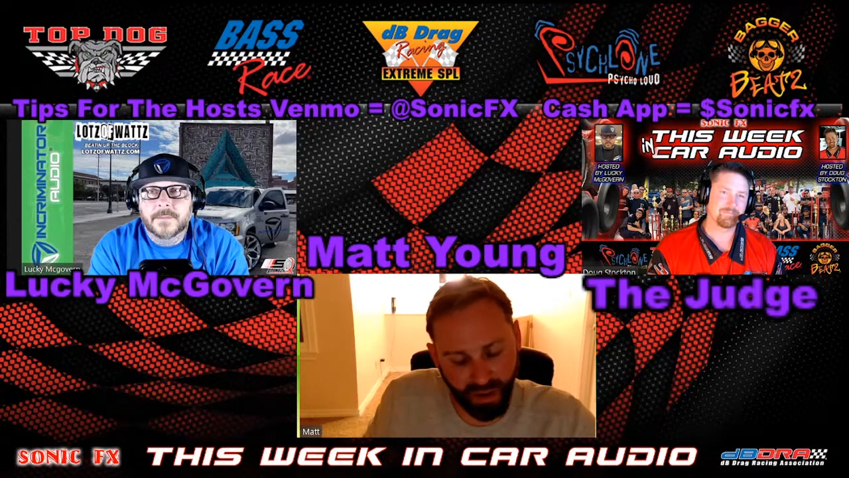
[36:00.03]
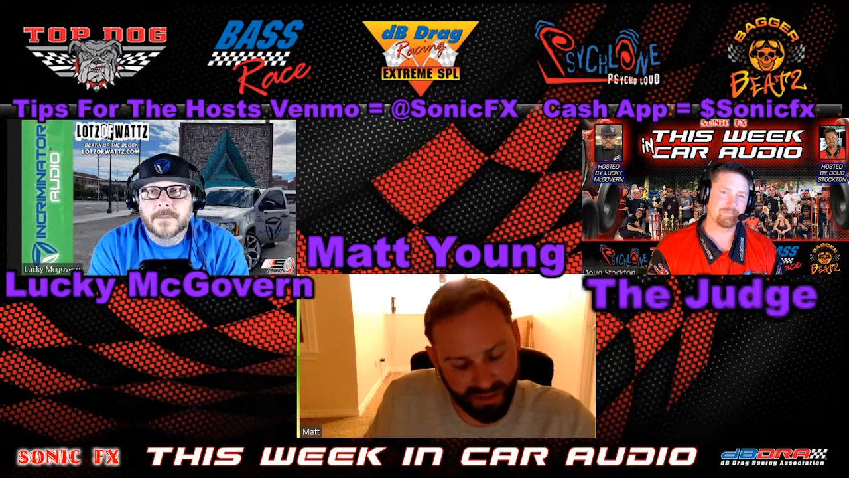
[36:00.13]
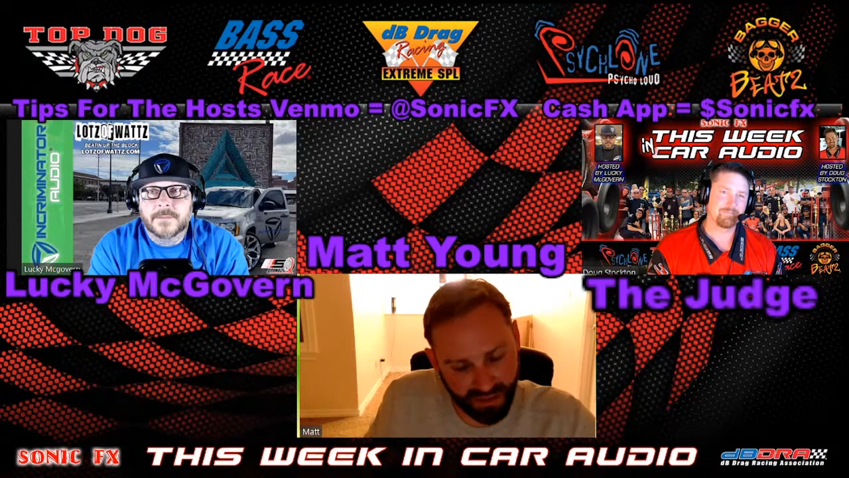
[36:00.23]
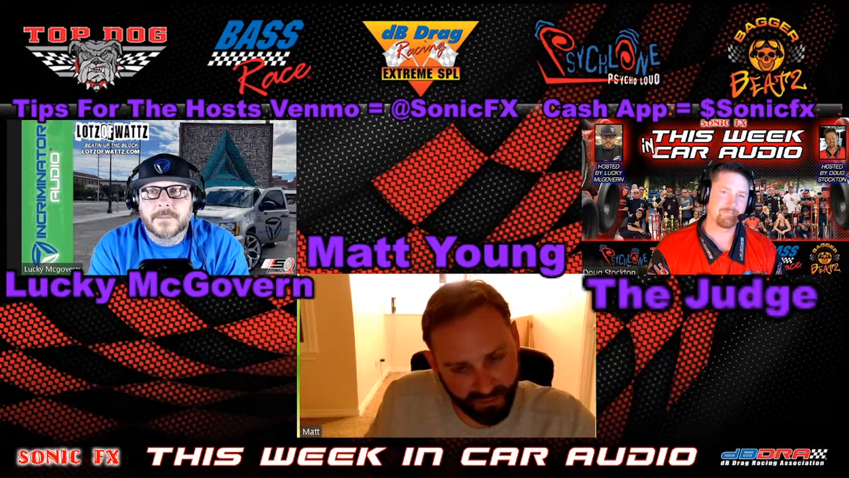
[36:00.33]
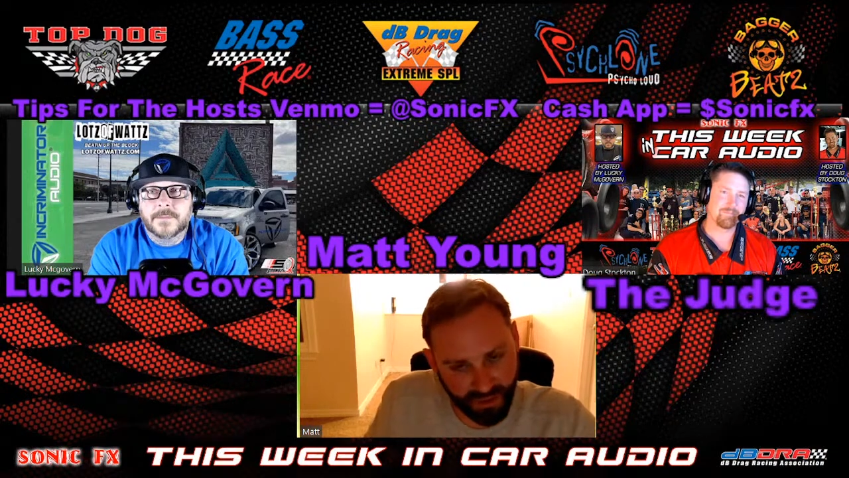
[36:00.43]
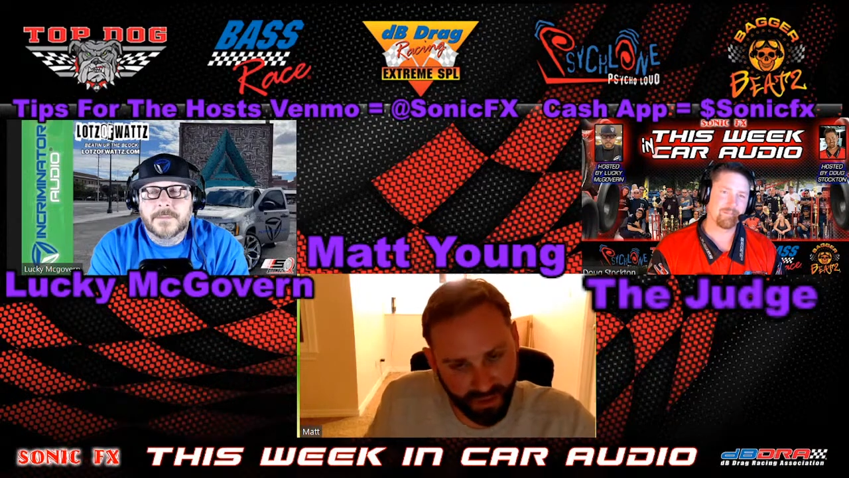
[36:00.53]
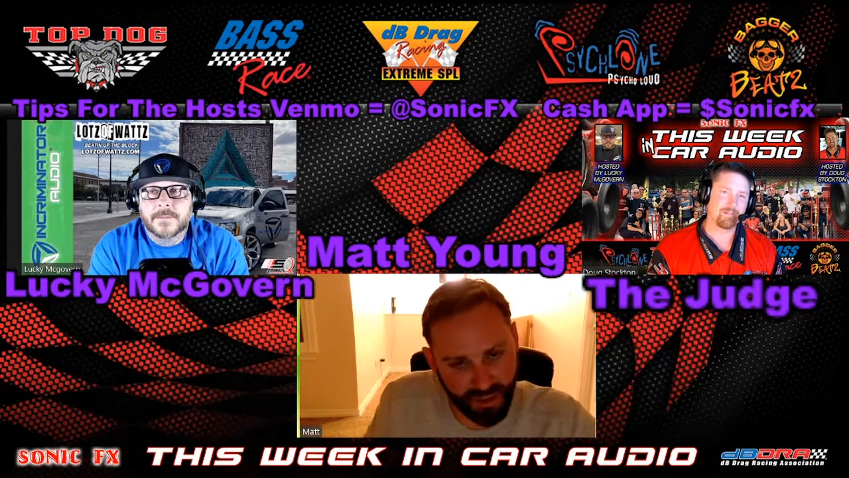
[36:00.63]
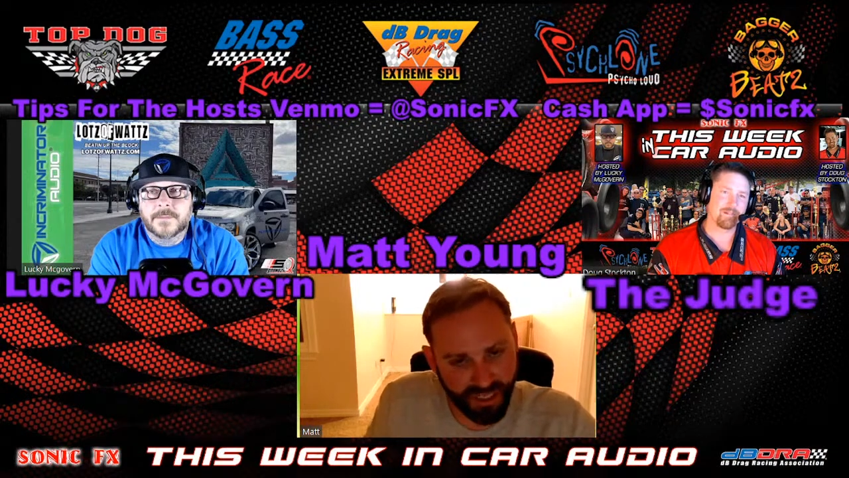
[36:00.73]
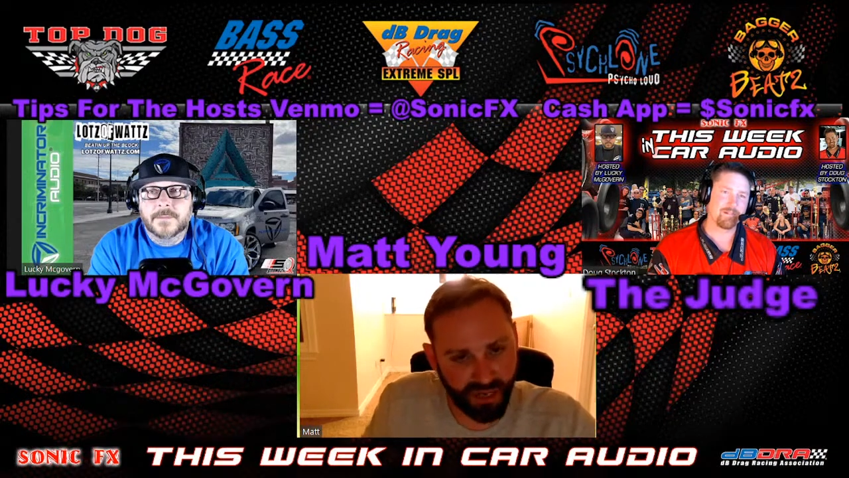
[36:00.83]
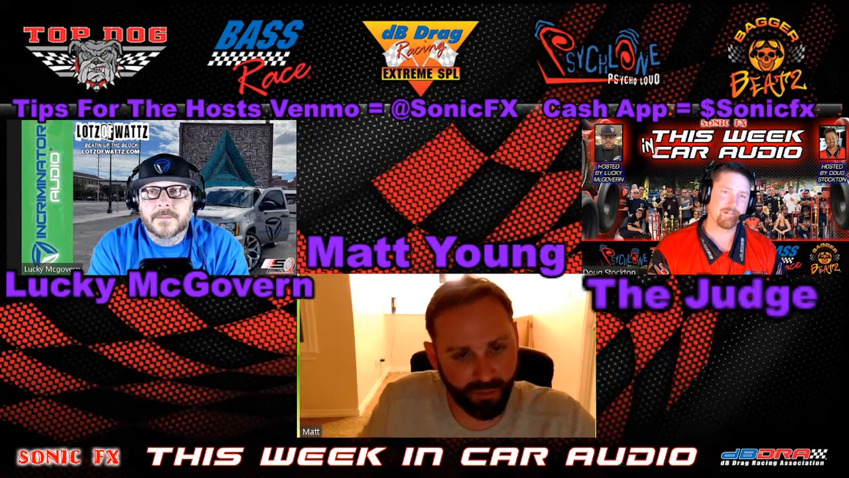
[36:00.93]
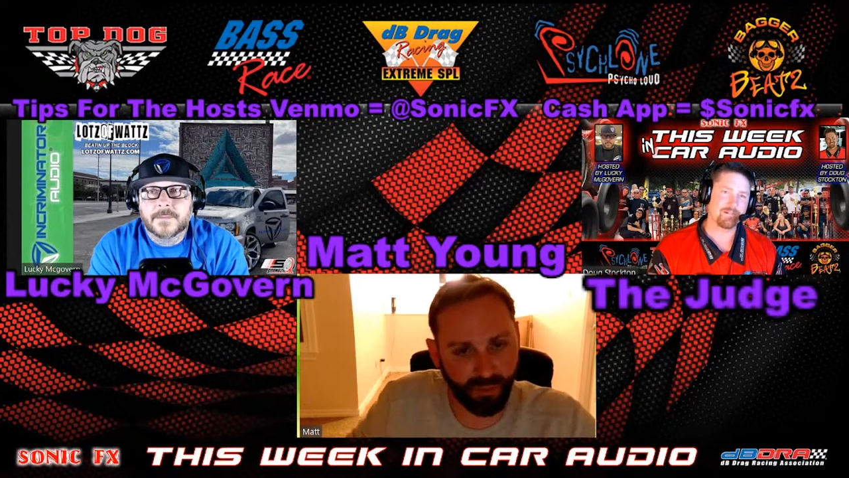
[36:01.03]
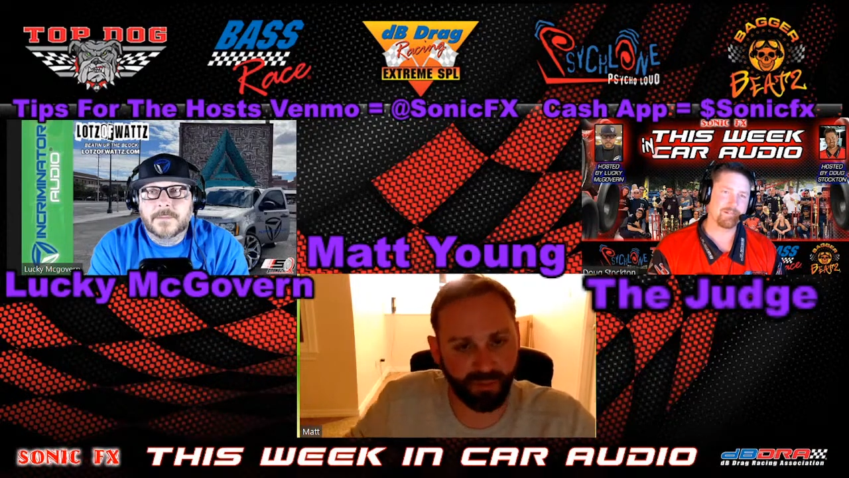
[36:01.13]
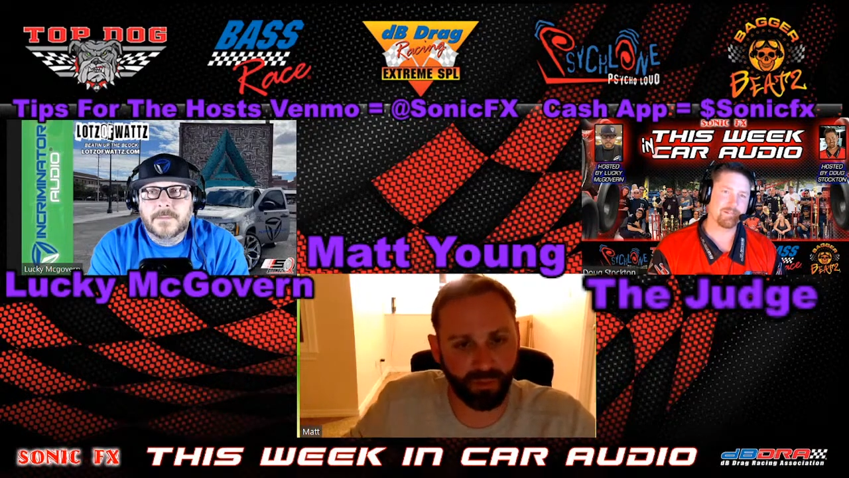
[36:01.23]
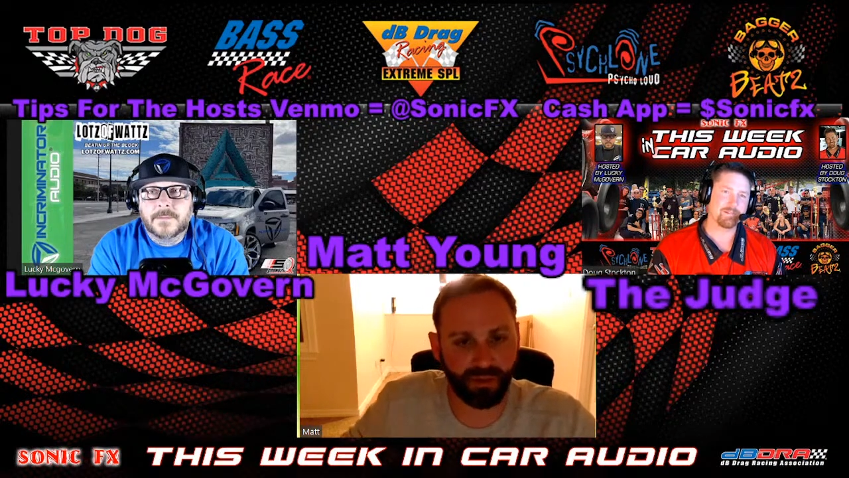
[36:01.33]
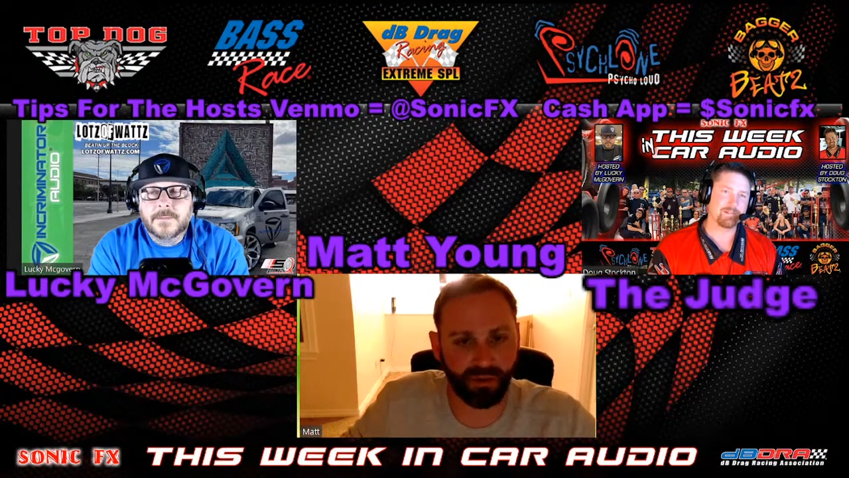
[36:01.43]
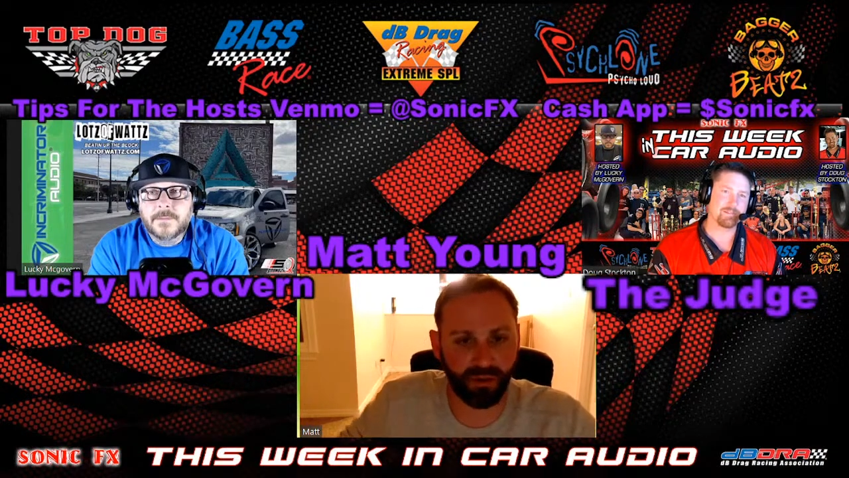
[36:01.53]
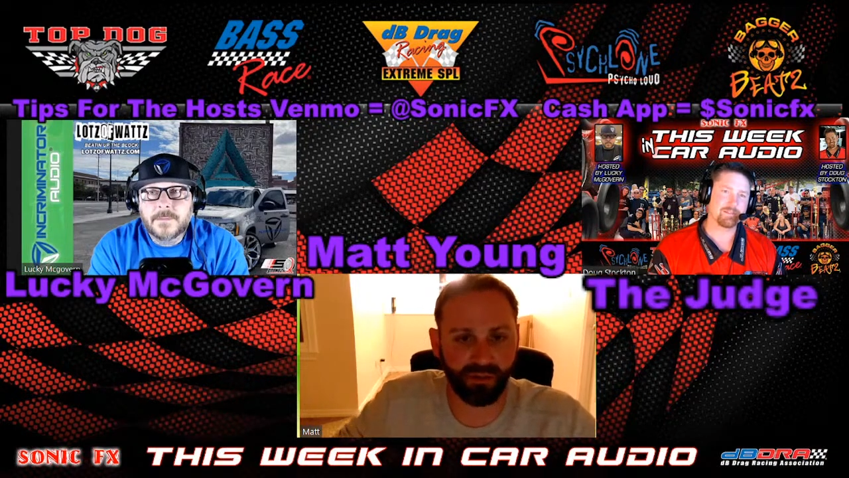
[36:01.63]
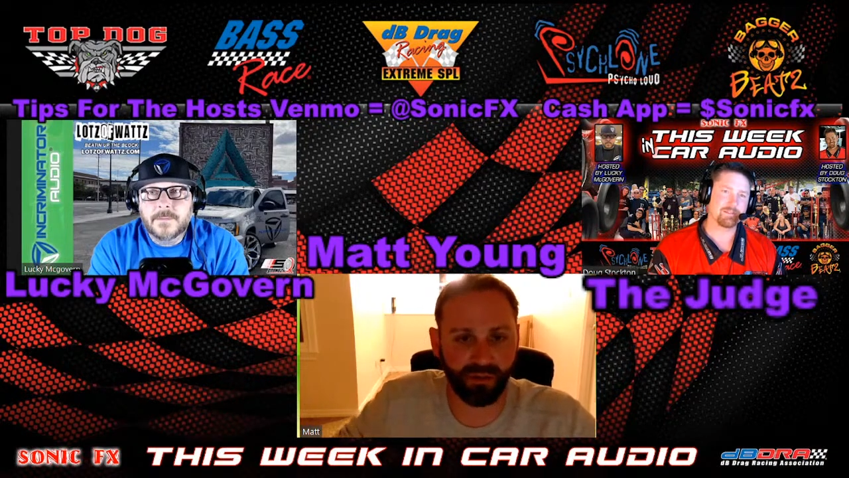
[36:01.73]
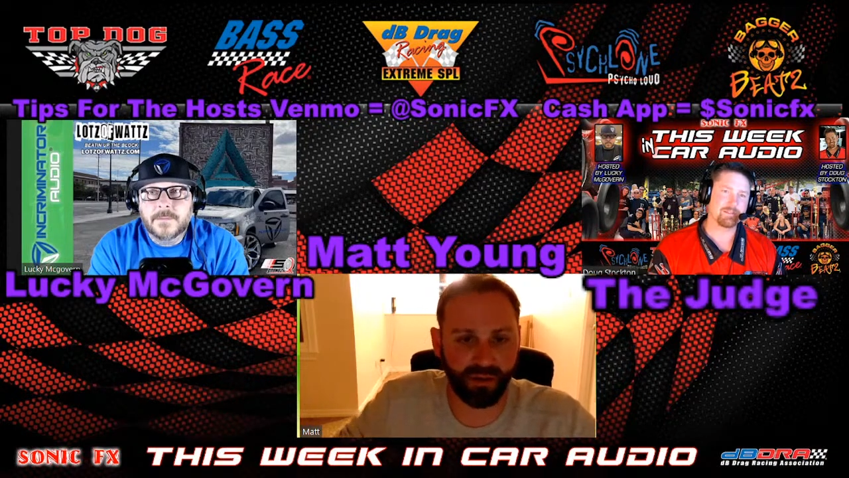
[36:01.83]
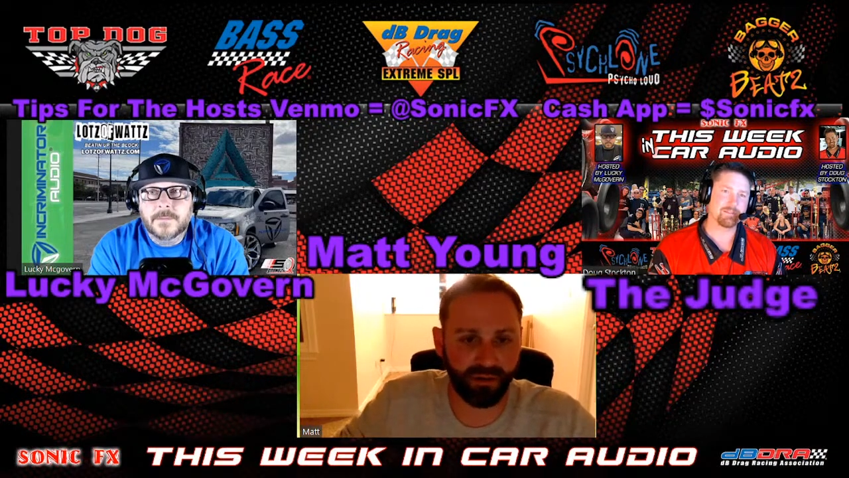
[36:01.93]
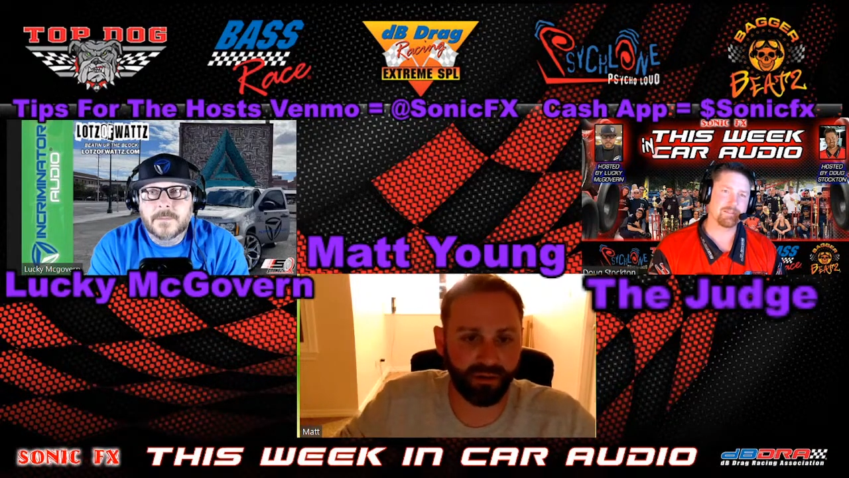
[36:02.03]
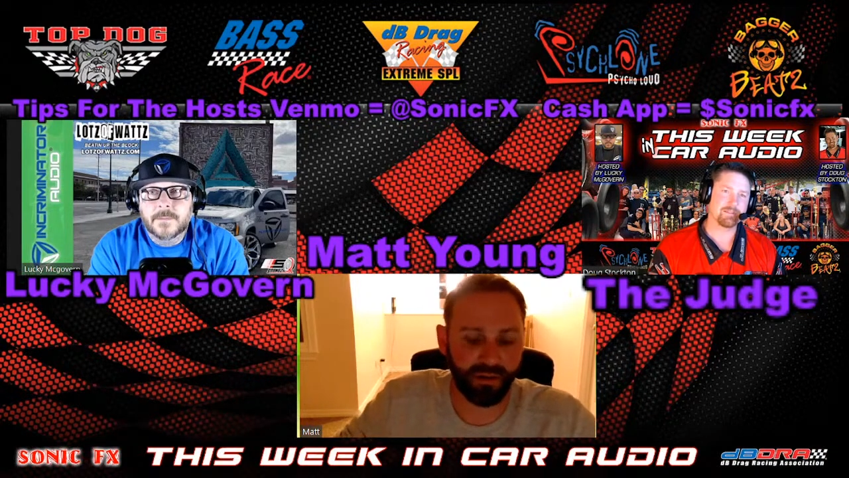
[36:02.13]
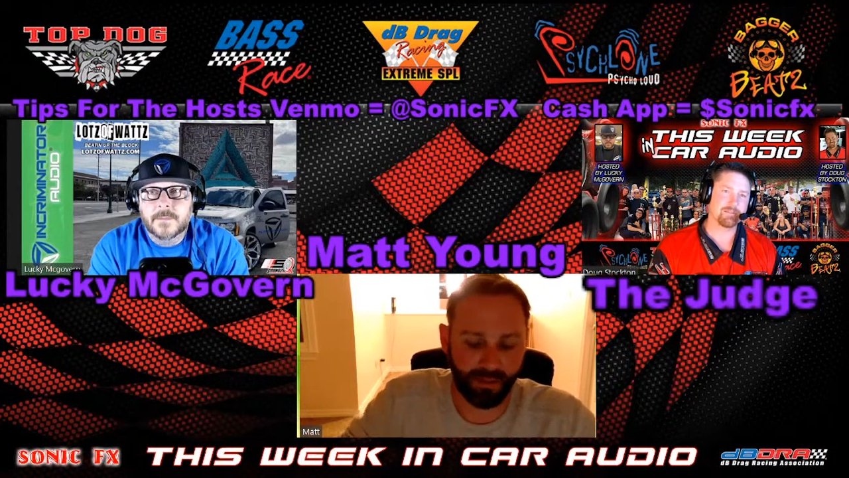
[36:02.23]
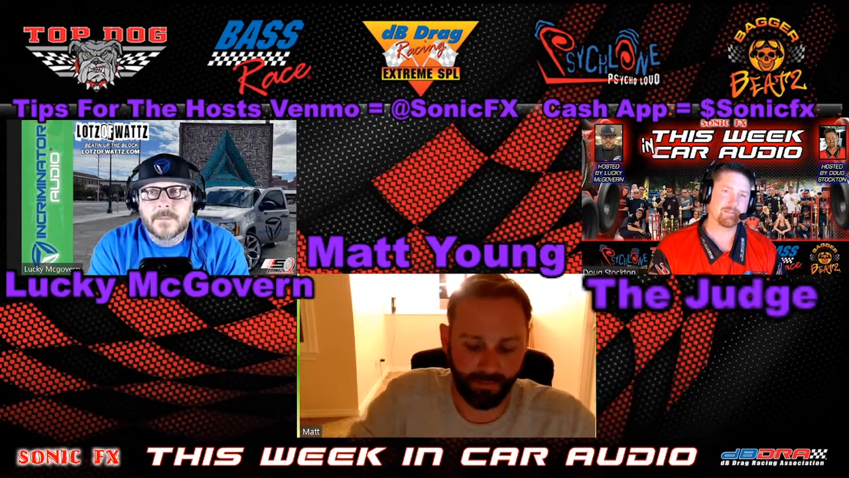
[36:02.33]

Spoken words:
positive charge cable between the alternator